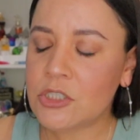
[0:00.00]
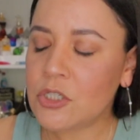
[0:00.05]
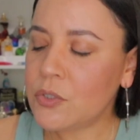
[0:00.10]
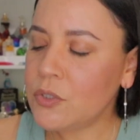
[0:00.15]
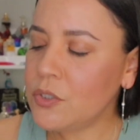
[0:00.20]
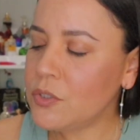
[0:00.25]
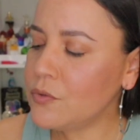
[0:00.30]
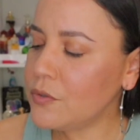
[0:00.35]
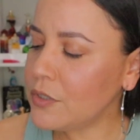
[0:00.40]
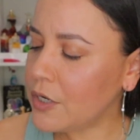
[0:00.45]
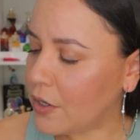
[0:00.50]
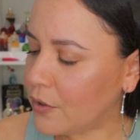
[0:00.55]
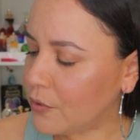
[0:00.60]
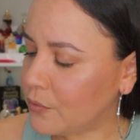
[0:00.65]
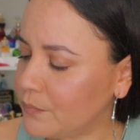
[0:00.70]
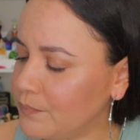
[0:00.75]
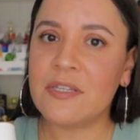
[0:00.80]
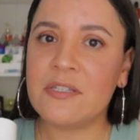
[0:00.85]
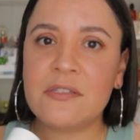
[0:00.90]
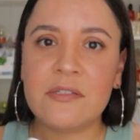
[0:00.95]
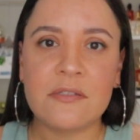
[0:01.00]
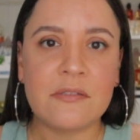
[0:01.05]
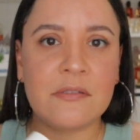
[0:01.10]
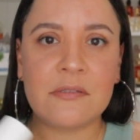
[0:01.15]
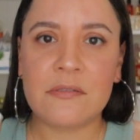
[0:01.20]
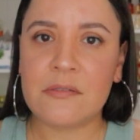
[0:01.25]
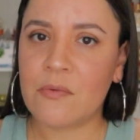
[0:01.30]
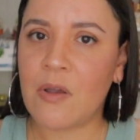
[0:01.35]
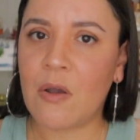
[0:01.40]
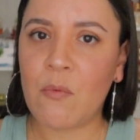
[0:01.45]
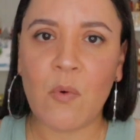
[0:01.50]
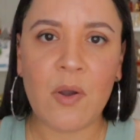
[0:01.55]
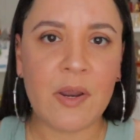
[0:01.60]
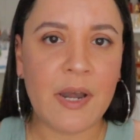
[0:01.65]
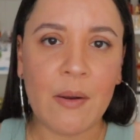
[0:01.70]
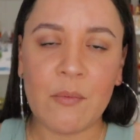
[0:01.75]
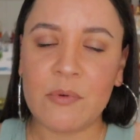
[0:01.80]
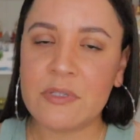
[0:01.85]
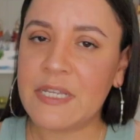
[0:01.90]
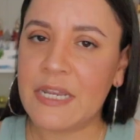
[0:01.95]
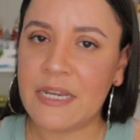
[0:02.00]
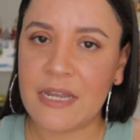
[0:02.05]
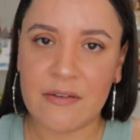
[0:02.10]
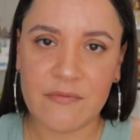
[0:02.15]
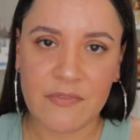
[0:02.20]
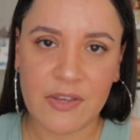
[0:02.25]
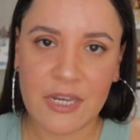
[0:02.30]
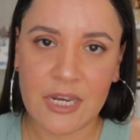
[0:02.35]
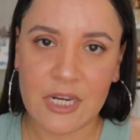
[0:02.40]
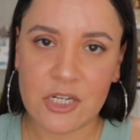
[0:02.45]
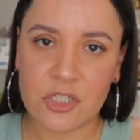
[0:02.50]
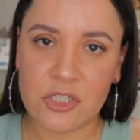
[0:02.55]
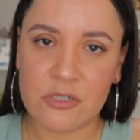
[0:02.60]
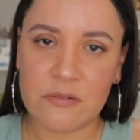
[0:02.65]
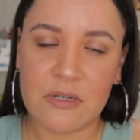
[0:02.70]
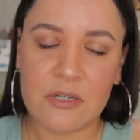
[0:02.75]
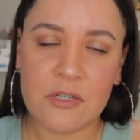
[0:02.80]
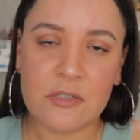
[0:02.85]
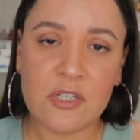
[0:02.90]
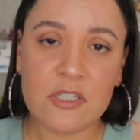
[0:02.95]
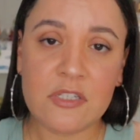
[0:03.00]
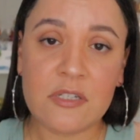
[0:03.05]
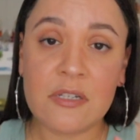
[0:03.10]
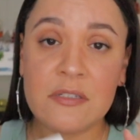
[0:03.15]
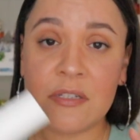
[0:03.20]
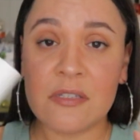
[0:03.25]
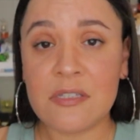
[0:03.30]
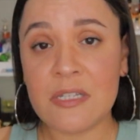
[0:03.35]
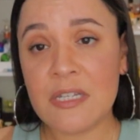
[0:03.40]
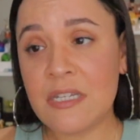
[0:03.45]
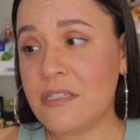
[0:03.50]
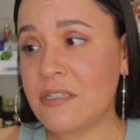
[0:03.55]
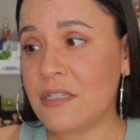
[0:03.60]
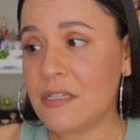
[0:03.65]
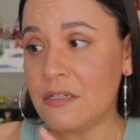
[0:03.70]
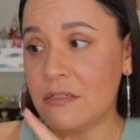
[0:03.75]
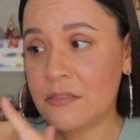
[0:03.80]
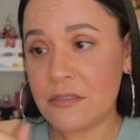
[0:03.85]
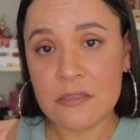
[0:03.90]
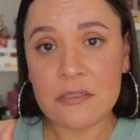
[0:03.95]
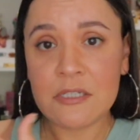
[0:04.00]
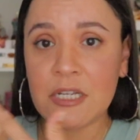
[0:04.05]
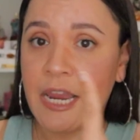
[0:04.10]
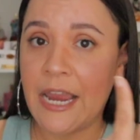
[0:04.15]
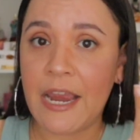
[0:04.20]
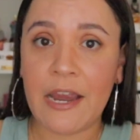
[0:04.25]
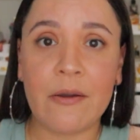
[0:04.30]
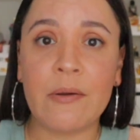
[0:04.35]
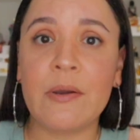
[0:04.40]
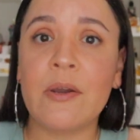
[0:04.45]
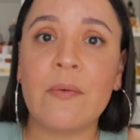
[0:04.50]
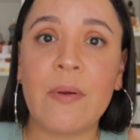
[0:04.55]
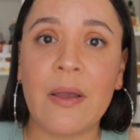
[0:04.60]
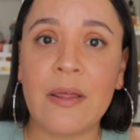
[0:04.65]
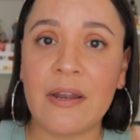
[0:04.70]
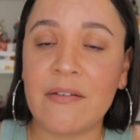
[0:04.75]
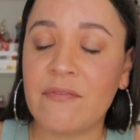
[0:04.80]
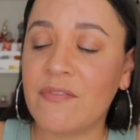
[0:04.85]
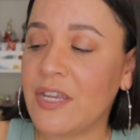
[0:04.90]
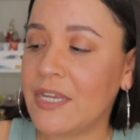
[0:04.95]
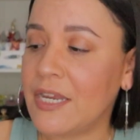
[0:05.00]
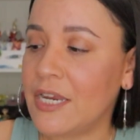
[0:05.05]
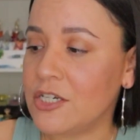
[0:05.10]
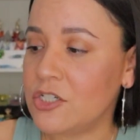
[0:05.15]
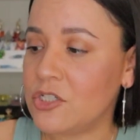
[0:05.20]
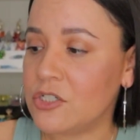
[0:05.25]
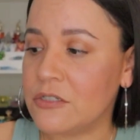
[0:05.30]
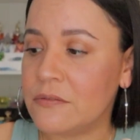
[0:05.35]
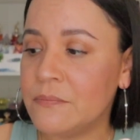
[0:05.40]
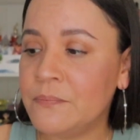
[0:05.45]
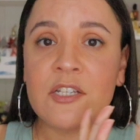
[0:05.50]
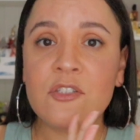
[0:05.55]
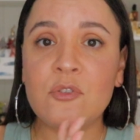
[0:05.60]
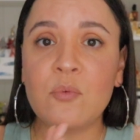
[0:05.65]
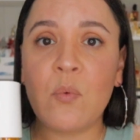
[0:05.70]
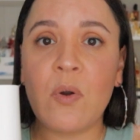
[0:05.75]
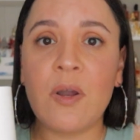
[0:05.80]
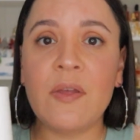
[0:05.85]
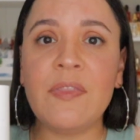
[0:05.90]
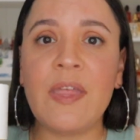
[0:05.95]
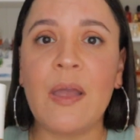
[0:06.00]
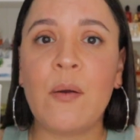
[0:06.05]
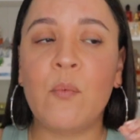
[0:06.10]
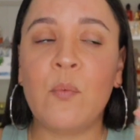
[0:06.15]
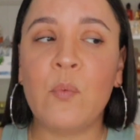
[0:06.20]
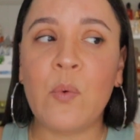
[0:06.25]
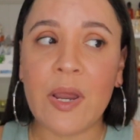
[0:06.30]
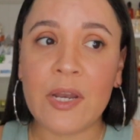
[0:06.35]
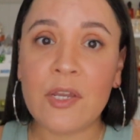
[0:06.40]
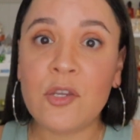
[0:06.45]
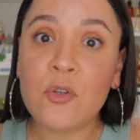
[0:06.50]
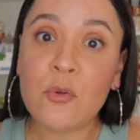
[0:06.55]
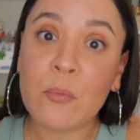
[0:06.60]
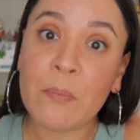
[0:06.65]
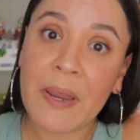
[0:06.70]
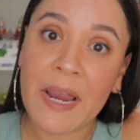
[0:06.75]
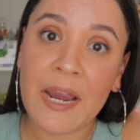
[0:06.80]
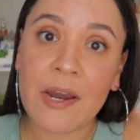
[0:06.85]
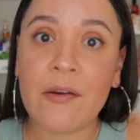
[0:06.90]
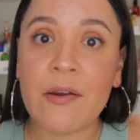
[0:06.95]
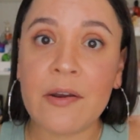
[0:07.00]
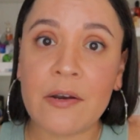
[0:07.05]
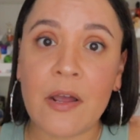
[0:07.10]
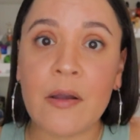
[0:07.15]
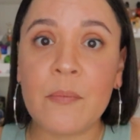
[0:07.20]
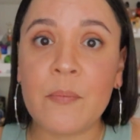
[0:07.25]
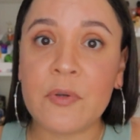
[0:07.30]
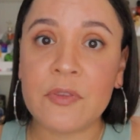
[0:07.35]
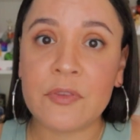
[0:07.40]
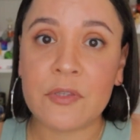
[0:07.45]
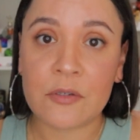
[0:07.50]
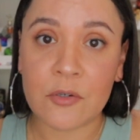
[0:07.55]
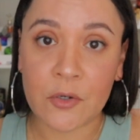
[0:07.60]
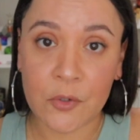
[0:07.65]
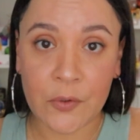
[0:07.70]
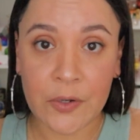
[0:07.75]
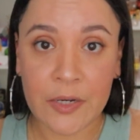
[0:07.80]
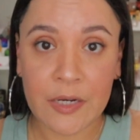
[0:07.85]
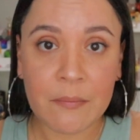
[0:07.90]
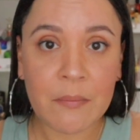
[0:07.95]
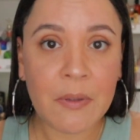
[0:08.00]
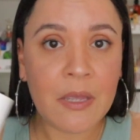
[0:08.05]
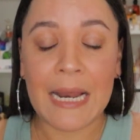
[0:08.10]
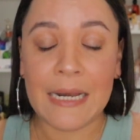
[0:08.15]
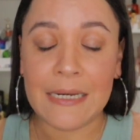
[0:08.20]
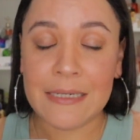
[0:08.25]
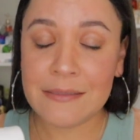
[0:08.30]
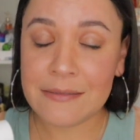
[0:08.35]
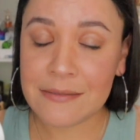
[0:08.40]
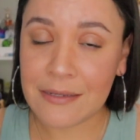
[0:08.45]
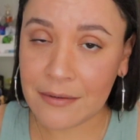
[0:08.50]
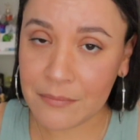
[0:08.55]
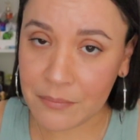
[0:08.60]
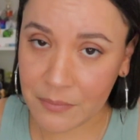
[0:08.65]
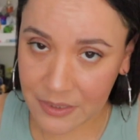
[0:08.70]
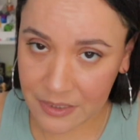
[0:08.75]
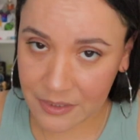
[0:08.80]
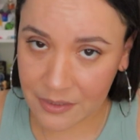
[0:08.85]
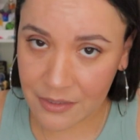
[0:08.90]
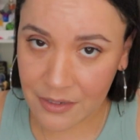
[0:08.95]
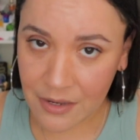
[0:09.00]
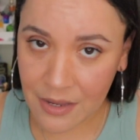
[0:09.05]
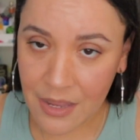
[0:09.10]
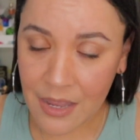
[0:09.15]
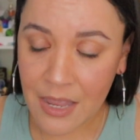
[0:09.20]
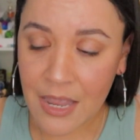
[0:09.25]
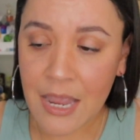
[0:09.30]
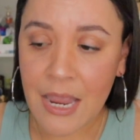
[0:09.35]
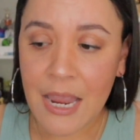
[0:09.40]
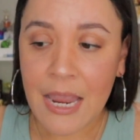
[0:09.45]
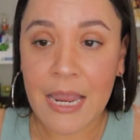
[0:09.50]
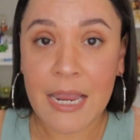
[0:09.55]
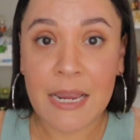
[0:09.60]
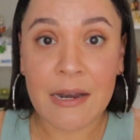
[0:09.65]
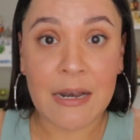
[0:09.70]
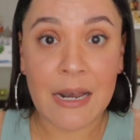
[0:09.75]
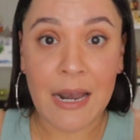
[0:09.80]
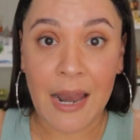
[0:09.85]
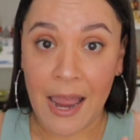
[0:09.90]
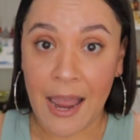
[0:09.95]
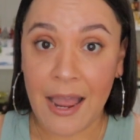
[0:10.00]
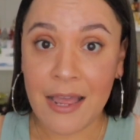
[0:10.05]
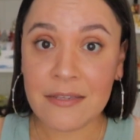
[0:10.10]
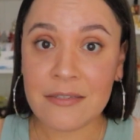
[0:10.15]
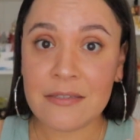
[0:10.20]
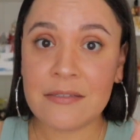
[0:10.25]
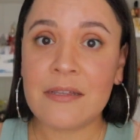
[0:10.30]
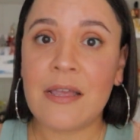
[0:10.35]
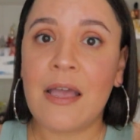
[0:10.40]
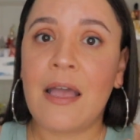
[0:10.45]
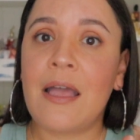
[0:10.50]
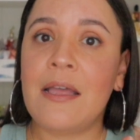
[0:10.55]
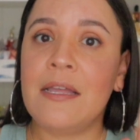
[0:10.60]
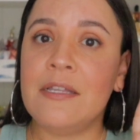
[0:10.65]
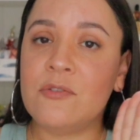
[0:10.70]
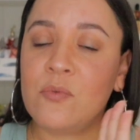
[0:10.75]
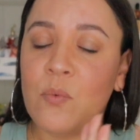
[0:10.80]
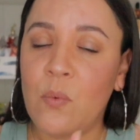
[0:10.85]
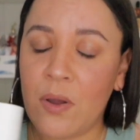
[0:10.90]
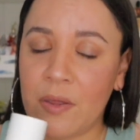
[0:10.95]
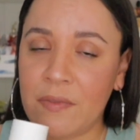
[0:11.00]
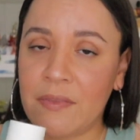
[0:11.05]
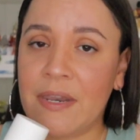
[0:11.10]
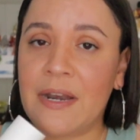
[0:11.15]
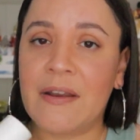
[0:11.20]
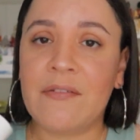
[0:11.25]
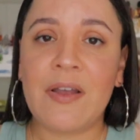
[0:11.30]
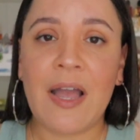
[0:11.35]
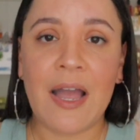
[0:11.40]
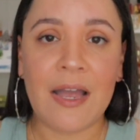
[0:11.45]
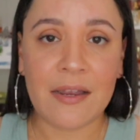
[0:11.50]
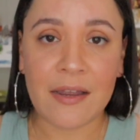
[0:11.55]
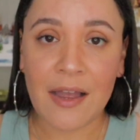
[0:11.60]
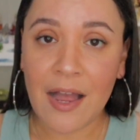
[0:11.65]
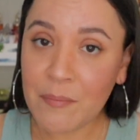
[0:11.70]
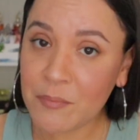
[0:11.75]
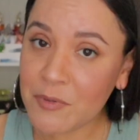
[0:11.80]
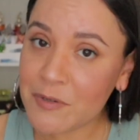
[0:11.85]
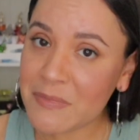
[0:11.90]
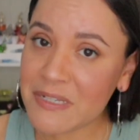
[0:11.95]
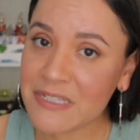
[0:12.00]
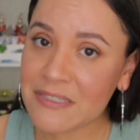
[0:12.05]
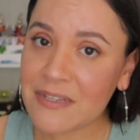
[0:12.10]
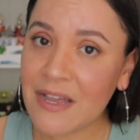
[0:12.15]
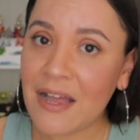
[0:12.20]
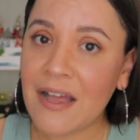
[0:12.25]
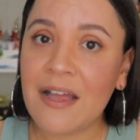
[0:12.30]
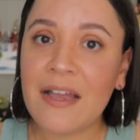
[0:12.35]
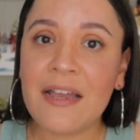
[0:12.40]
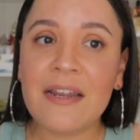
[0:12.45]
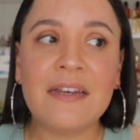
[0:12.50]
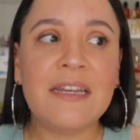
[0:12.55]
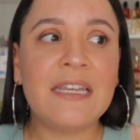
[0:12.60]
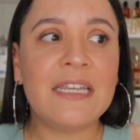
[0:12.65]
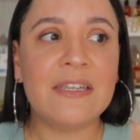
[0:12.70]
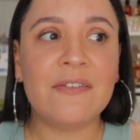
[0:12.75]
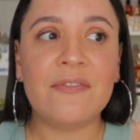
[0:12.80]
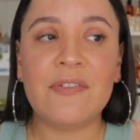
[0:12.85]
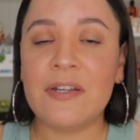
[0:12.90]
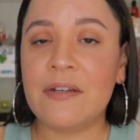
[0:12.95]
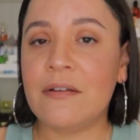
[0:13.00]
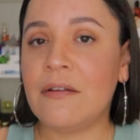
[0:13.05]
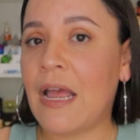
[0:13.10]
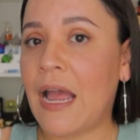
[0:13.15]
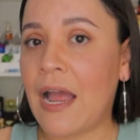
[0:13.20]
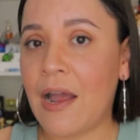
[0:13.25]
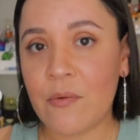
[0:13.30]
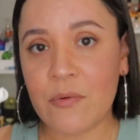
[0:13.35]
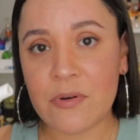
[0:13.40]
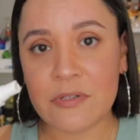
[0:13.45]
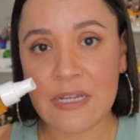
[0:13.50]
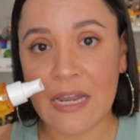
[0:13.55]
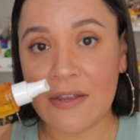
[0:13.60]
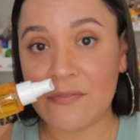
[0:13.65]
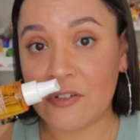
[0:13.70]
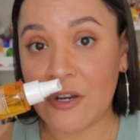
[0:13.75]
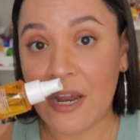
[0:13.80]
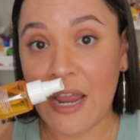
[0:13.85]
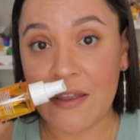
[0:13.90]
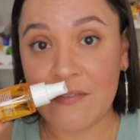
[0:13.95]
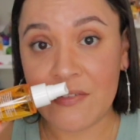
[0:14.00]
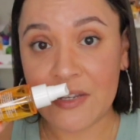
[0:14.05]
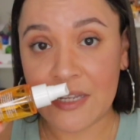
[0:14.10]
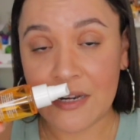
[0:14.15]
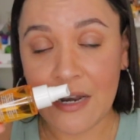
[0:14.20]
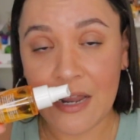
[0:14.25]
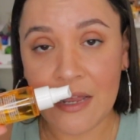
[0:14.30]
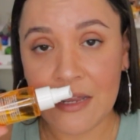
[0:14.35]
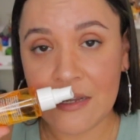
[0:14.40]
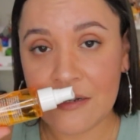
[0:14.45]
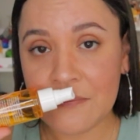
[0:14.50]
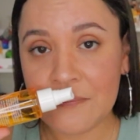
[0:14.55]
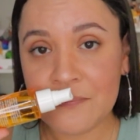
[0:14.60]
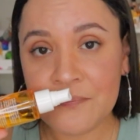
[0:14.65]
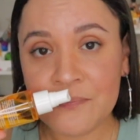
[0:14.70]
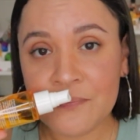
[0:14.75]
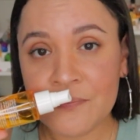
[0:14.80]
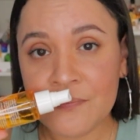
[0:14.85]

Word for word: so you know this is one I would take on vacation just because it's easy to carry around on vacation it's one that when you pair it up with the cream at least on me it lasts it's one that I've gotten compliments on even hours after having it on